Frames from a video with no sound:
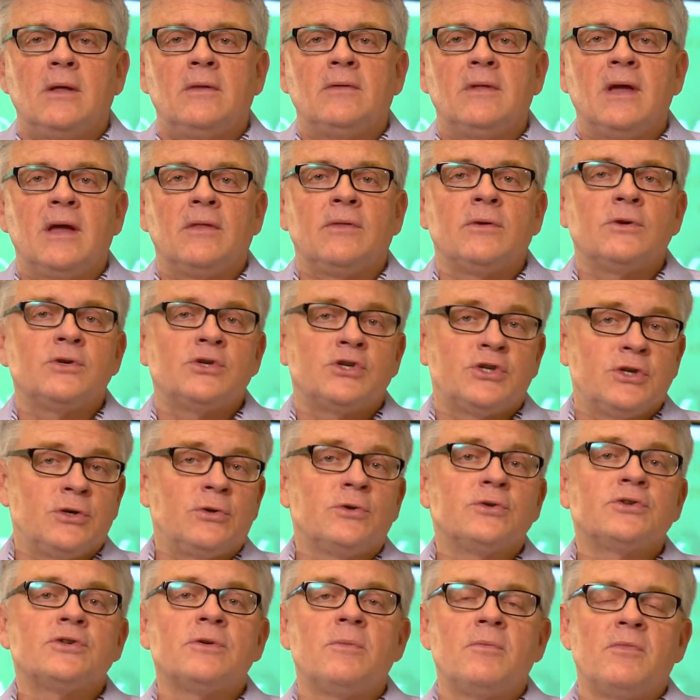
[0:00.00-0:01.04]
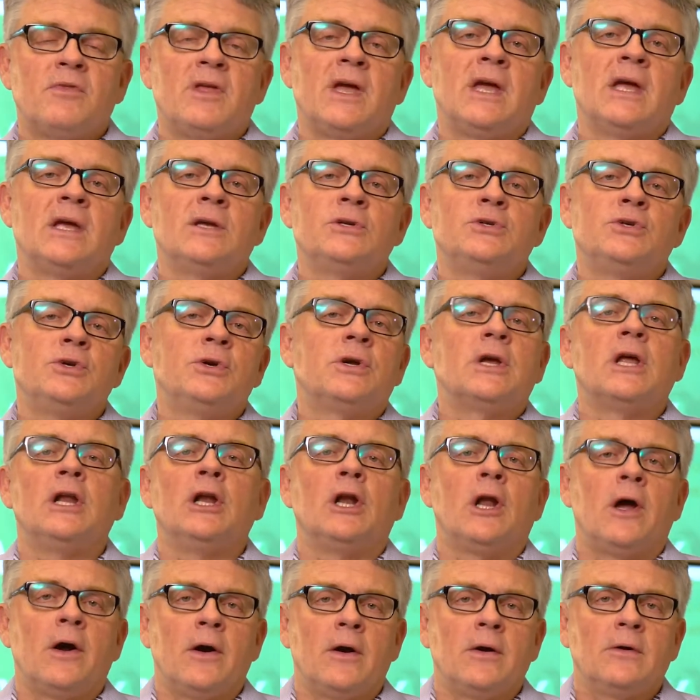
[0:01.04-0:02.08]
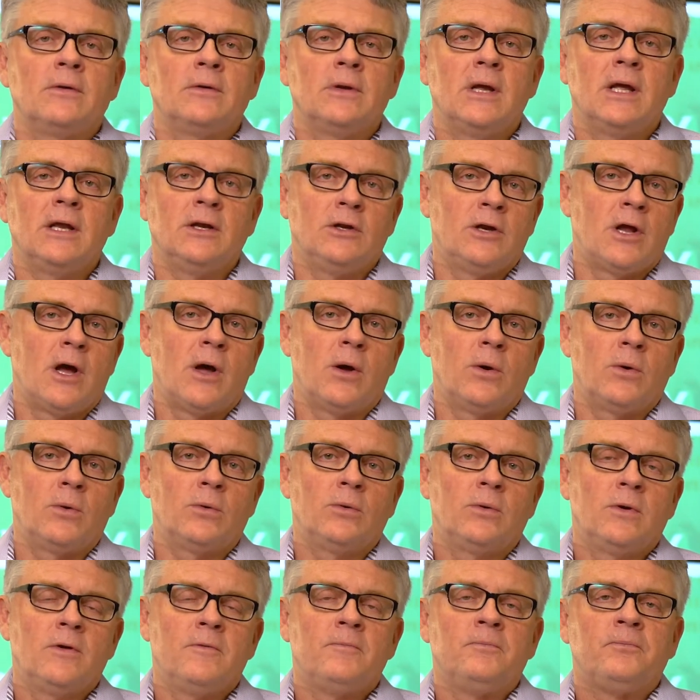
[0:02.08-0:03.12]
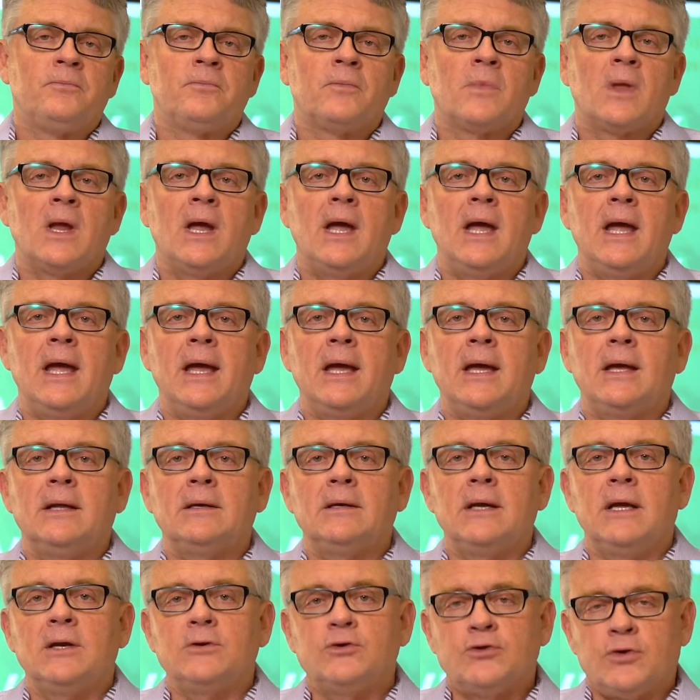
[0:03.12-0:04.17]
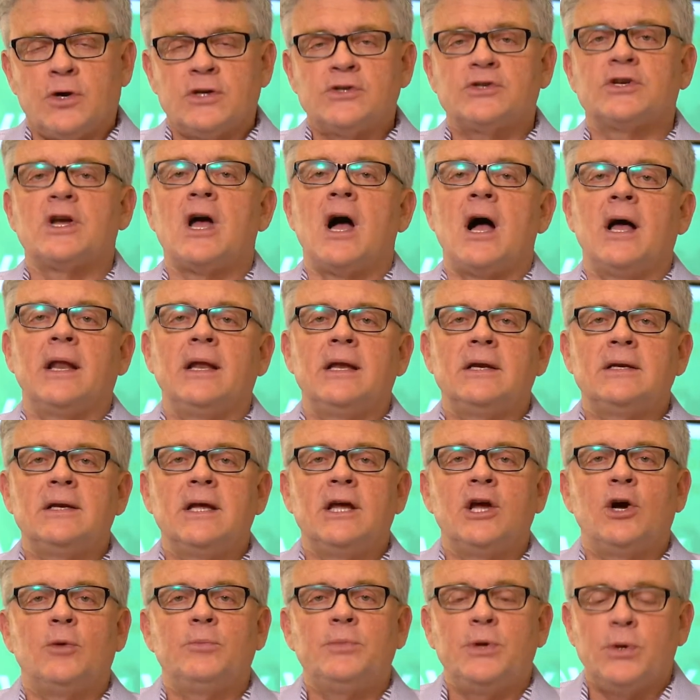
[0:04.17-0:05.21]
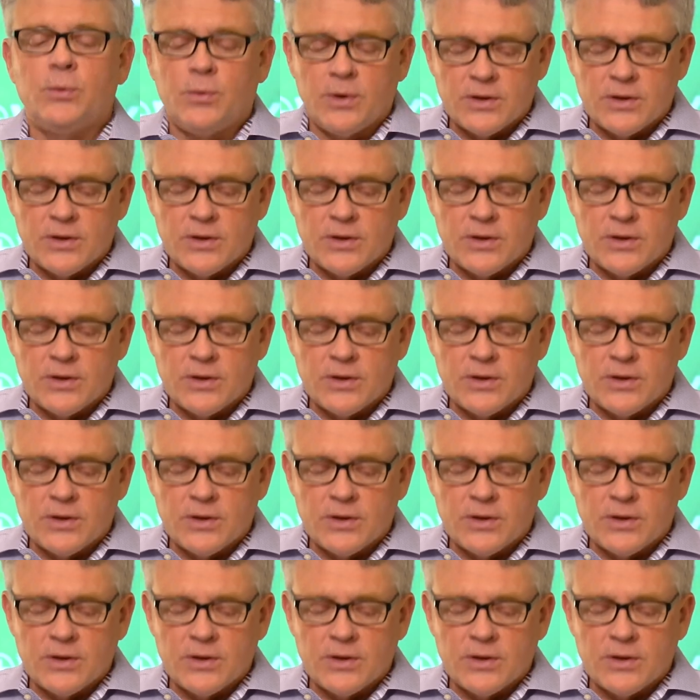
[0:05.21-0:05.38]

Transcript: That there's still some things you can learn and know and trust God in to help you